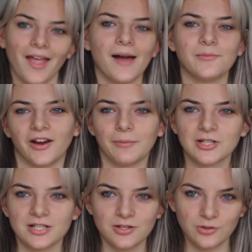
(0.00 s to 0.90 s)
I'm very
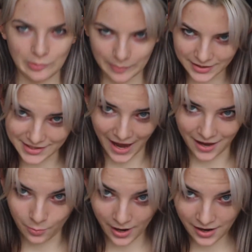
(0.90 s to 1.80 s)
much into, but it's
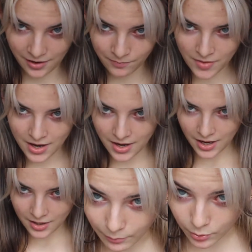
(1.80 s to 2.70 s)
headwear.
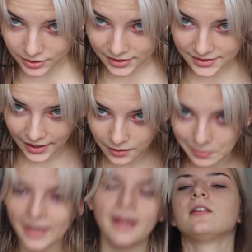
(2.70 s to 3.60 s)
I bought this
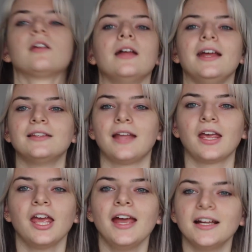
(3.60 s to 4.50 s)
headband in
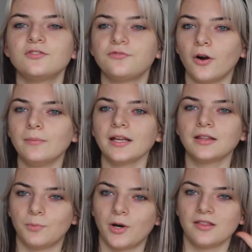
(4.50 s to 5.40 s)
like, it's from
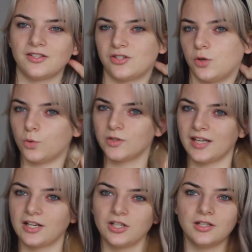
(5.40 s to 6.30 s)
like one of the school
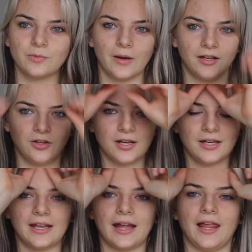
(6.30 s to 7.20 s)
sections where you
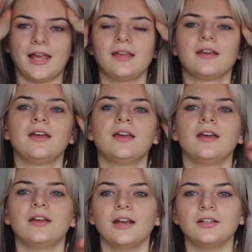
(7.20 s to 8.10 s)
can get like
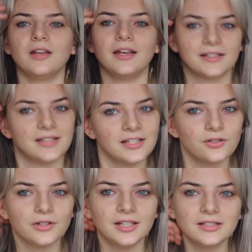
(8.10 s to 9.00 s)

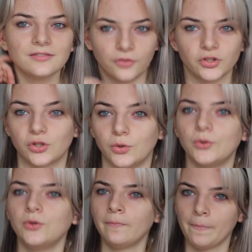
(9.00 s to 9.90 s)
accessories for
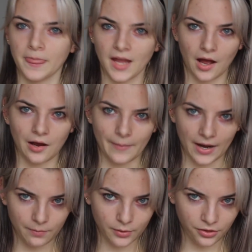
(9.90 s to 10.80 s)
school.
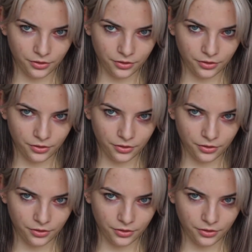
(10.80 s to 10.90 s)
And I bought a